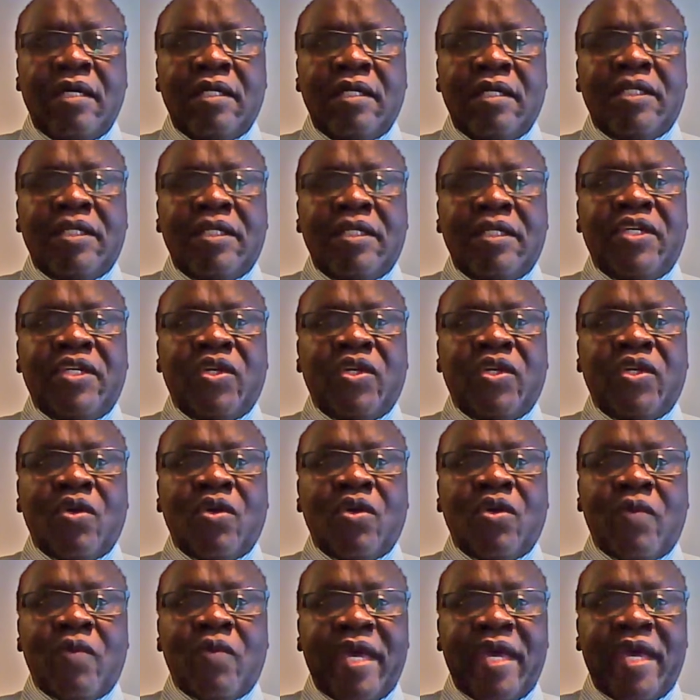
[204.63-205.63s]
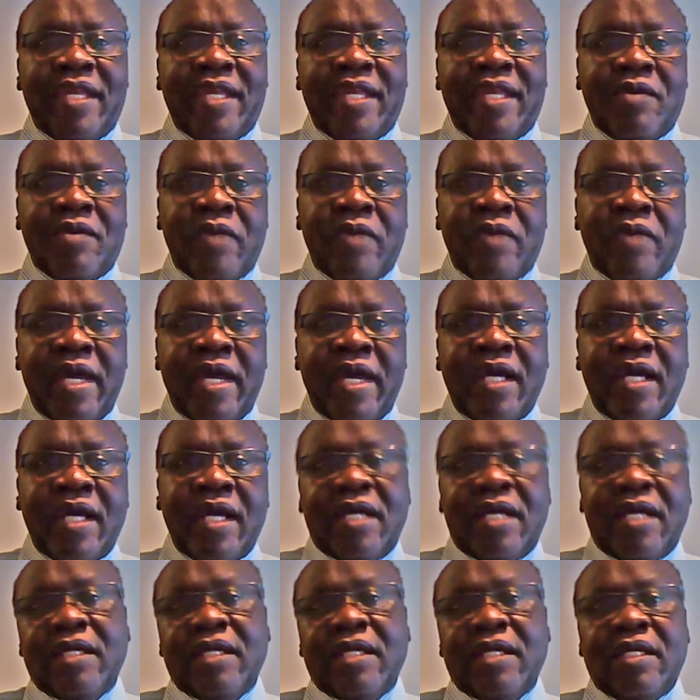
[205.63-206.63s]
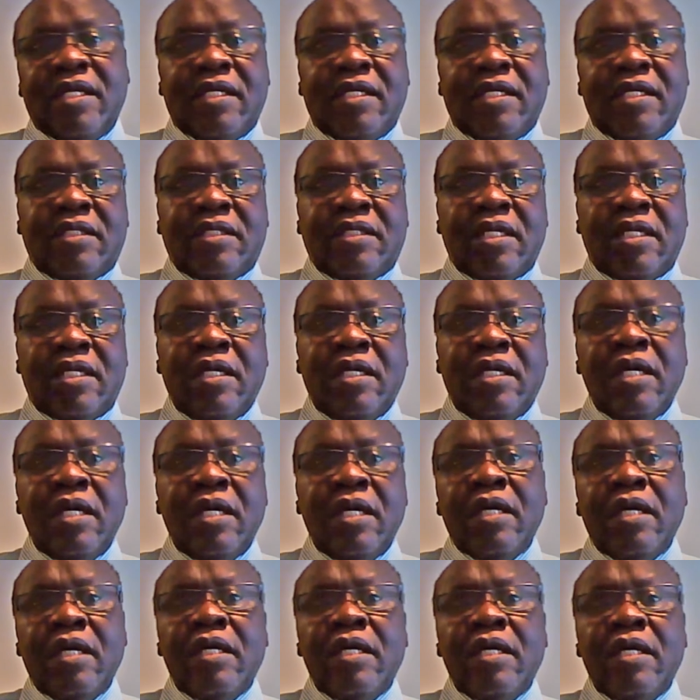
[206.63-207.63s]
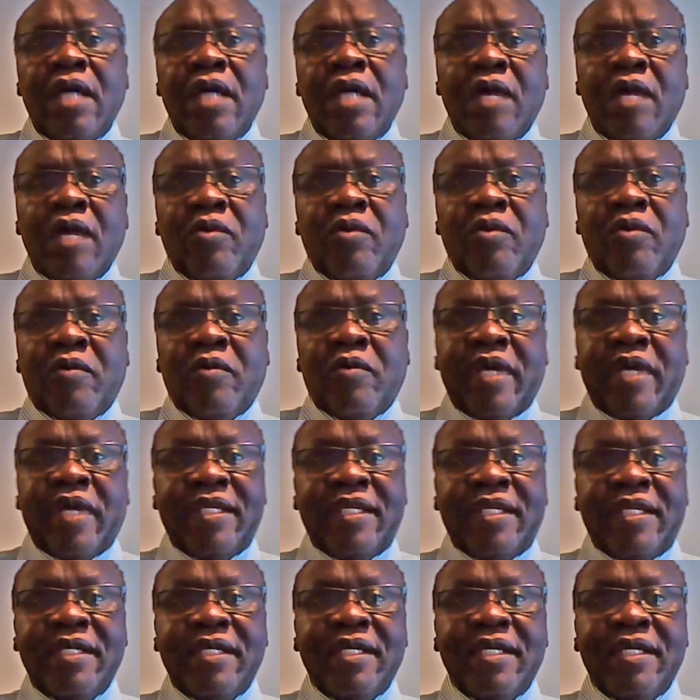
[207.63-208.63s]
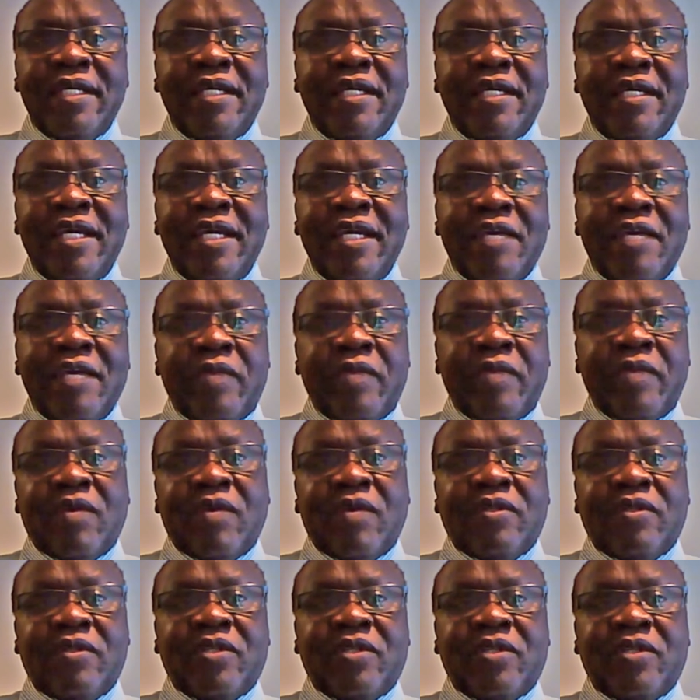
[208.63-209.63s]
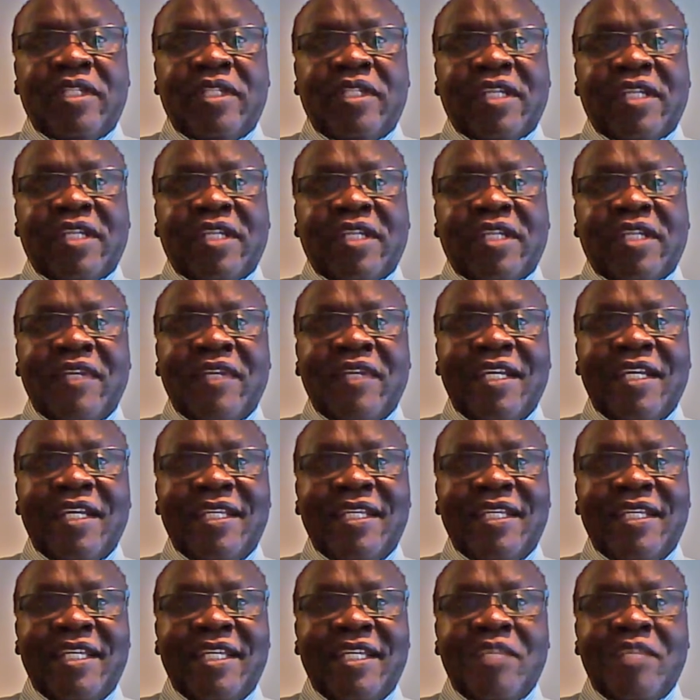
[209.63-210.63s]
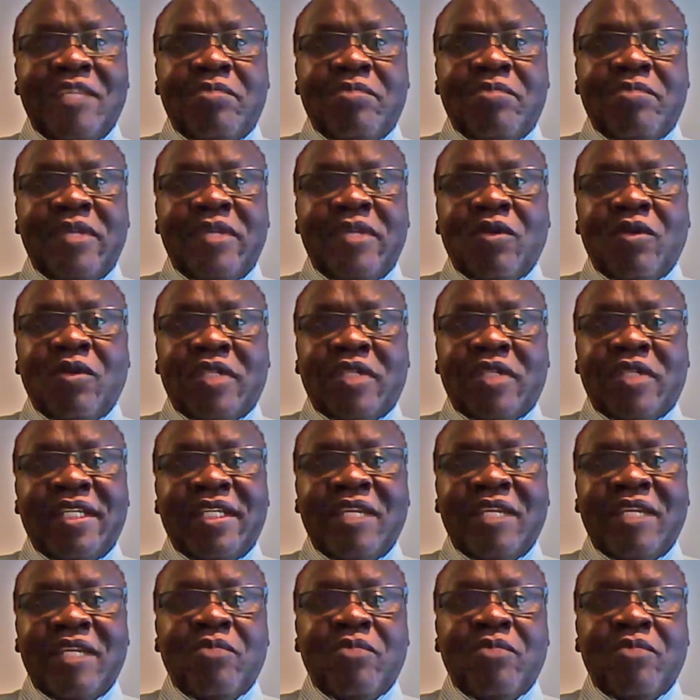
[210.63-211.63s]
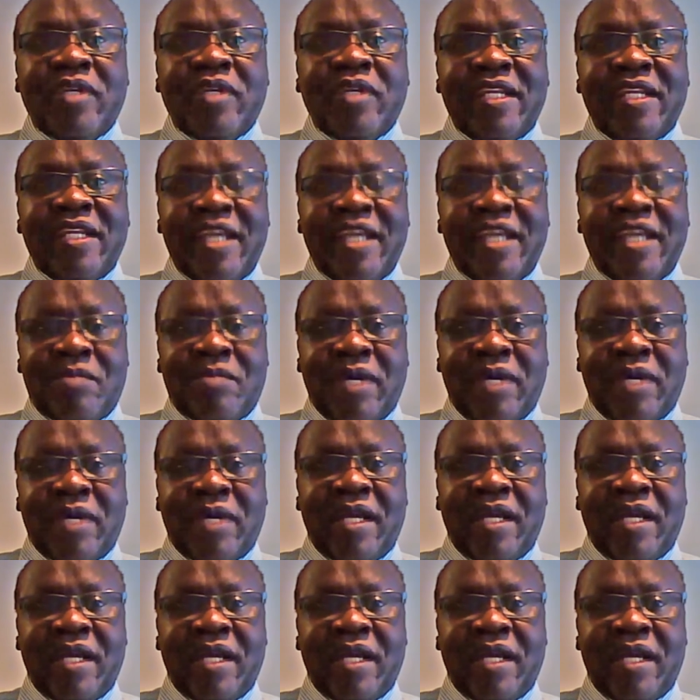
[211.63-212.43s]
Do you know where they were? And then they said, yeah, we were digging here. We also discovered that there was a dead body nearby.